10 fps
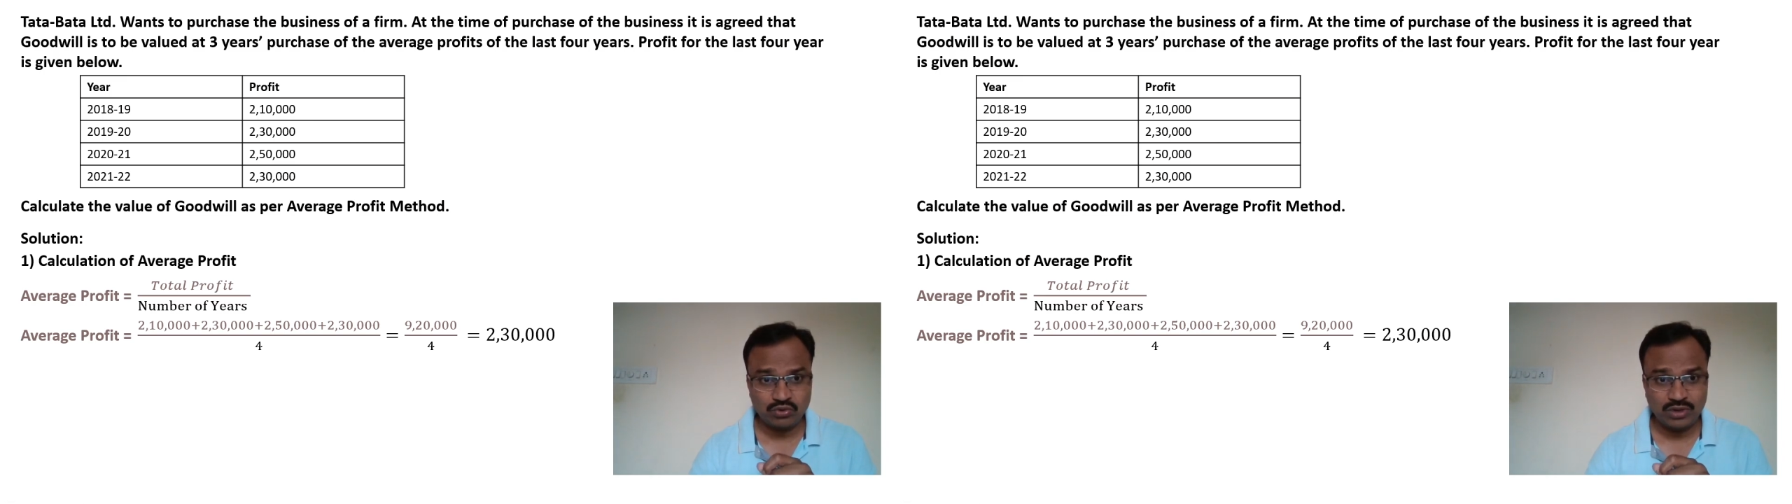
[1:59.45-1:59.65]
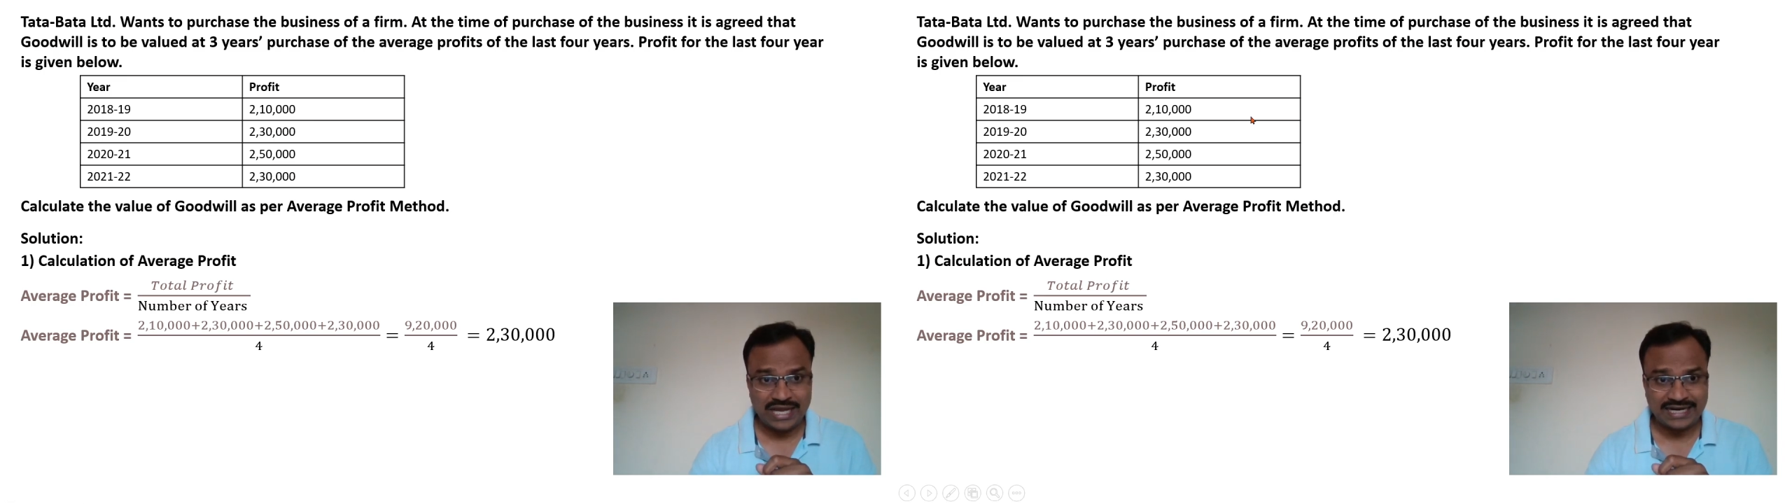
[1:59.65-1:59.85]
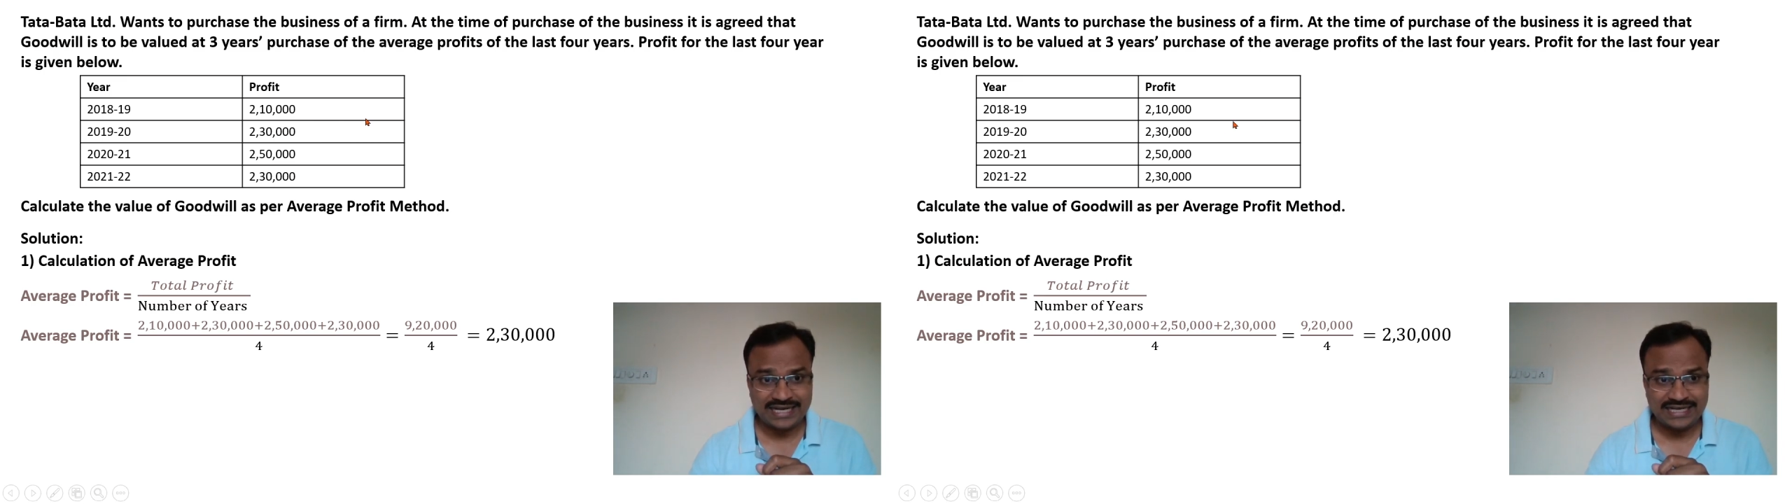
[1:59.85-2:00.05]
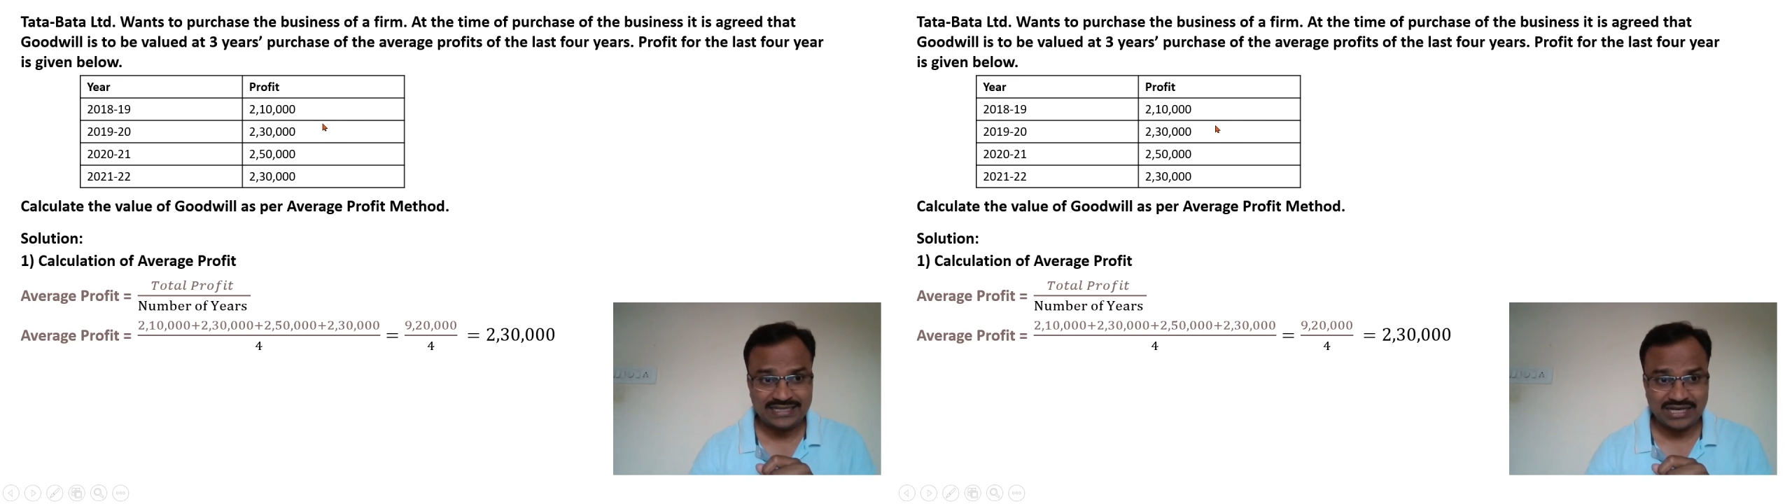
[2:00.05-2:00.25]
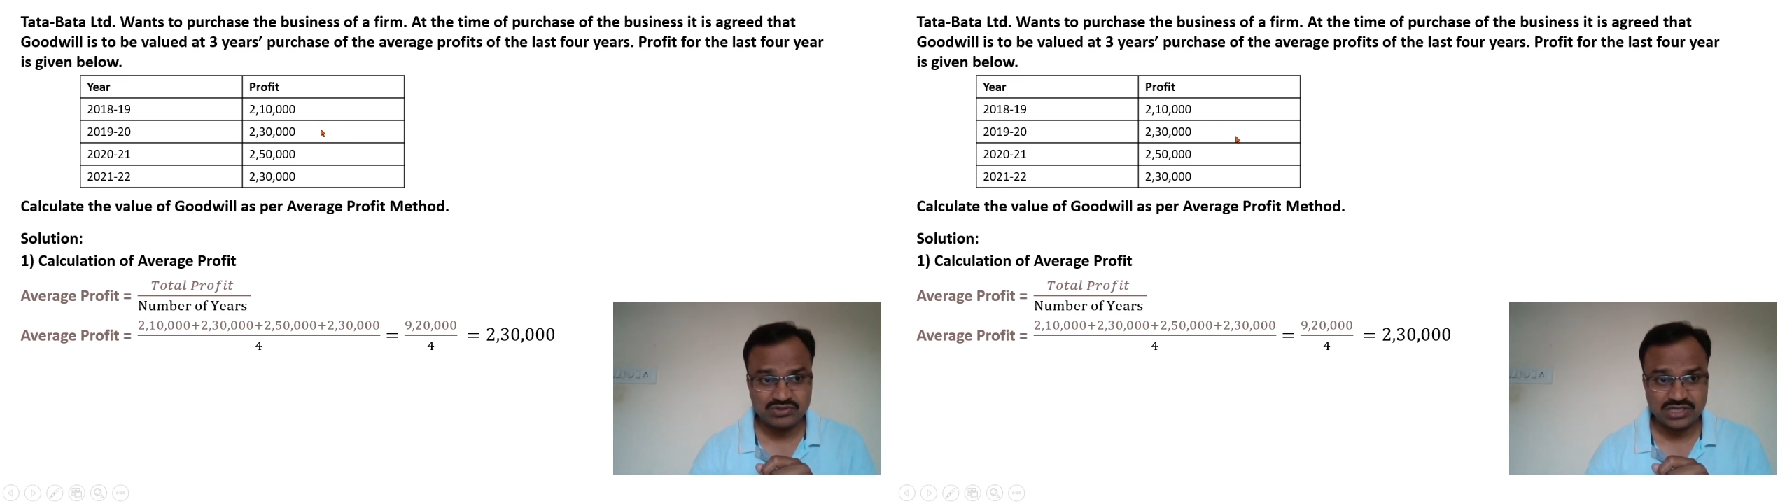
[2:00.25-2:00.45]

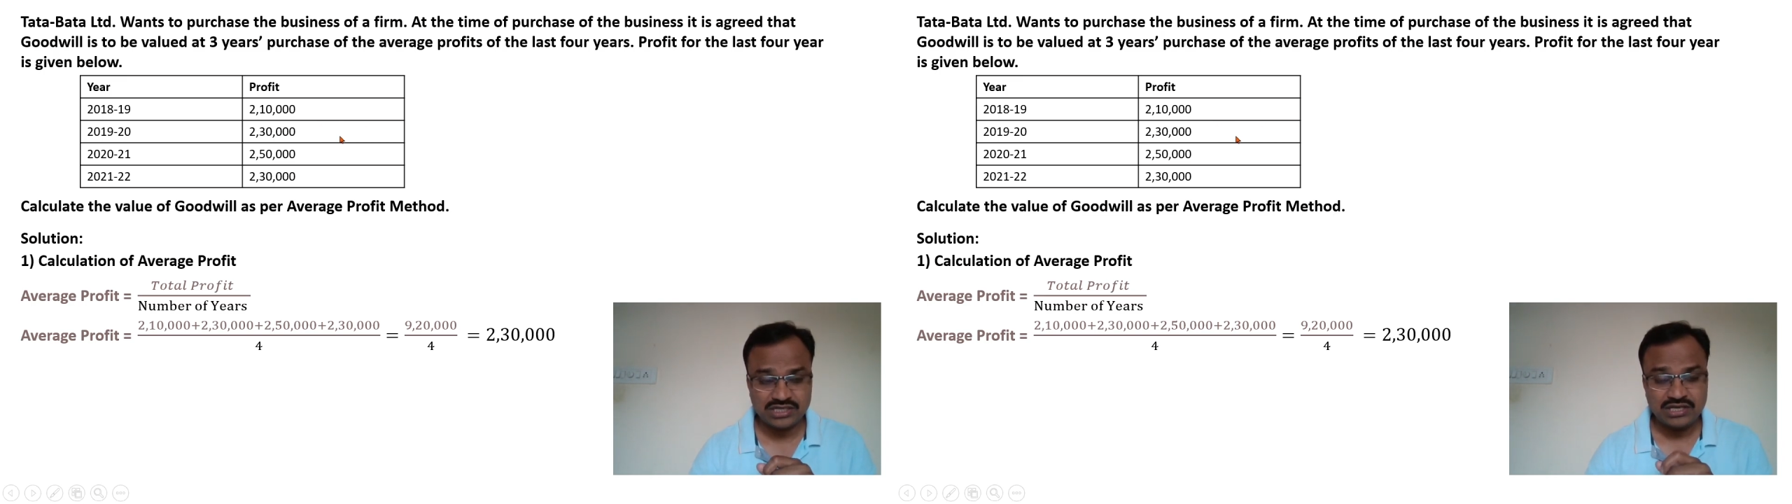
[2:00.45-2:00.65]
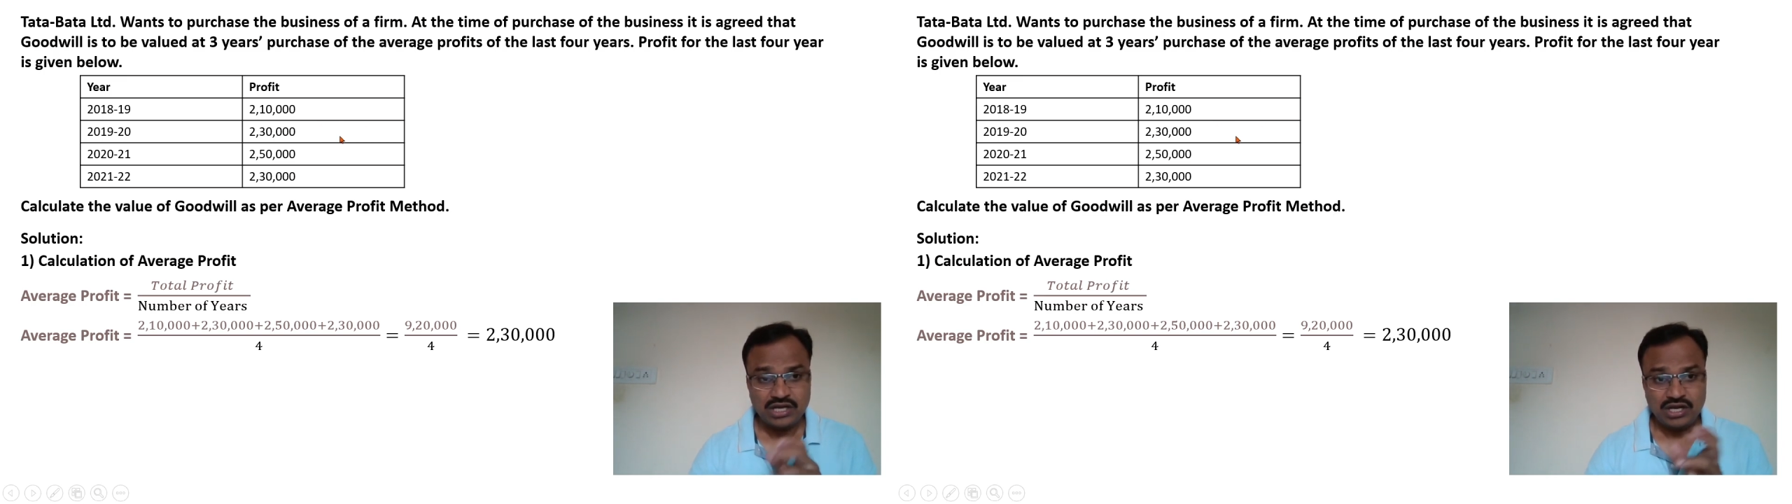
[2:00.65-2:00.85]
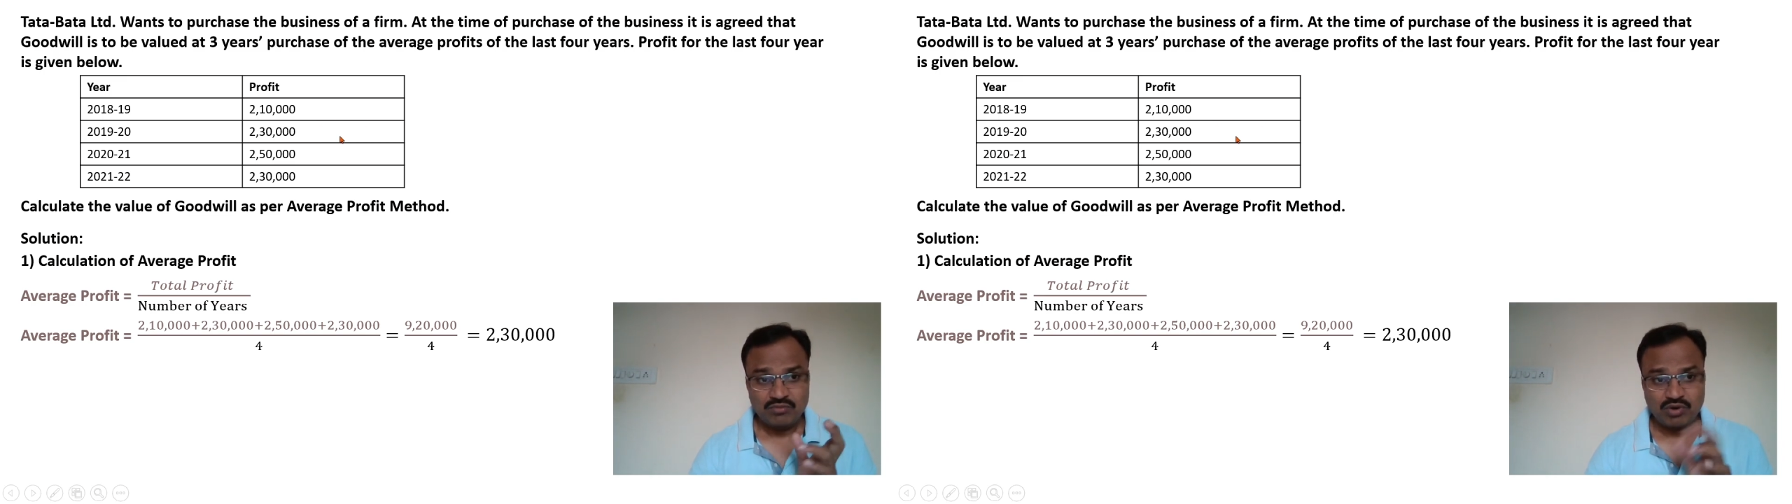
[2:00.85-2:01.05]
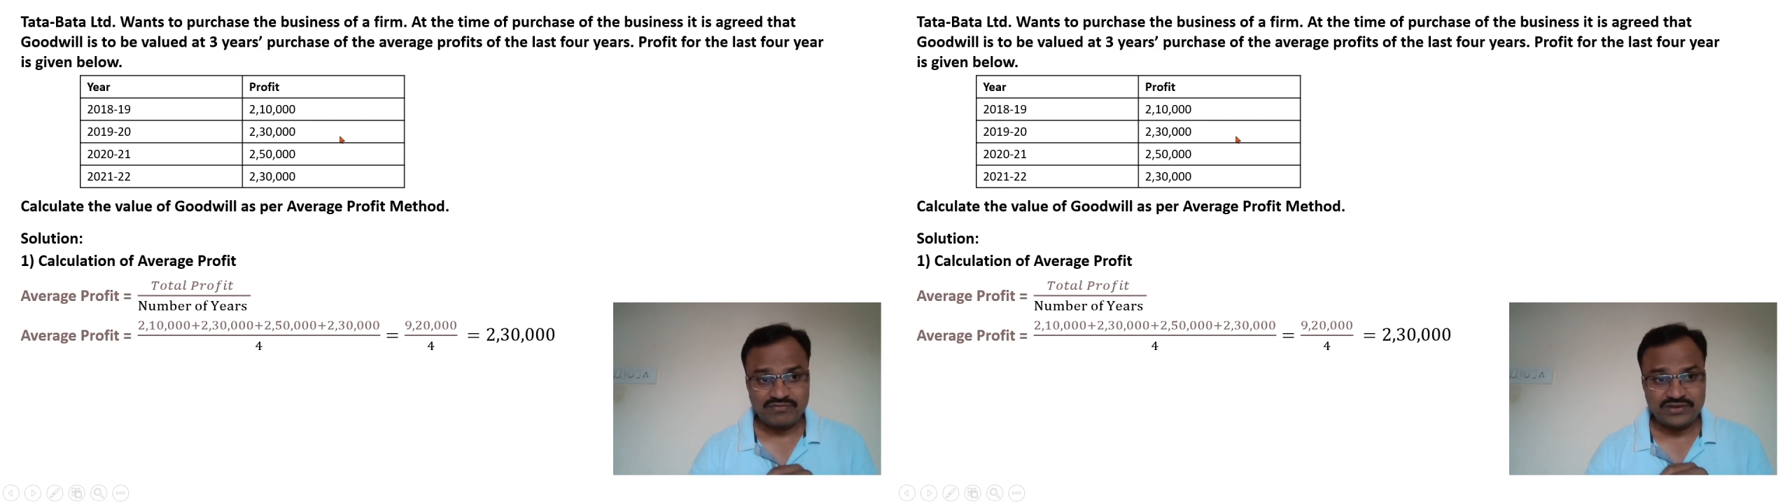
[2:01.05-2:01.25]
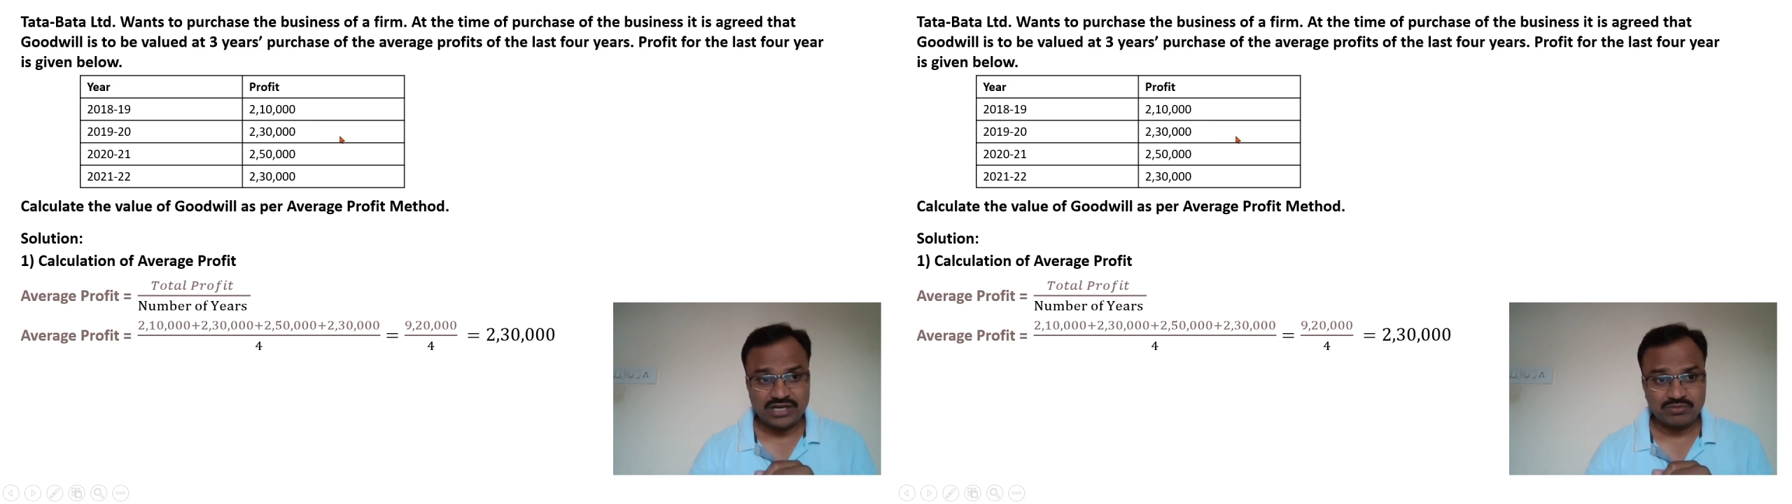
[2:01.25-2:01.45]
2,10,000, profit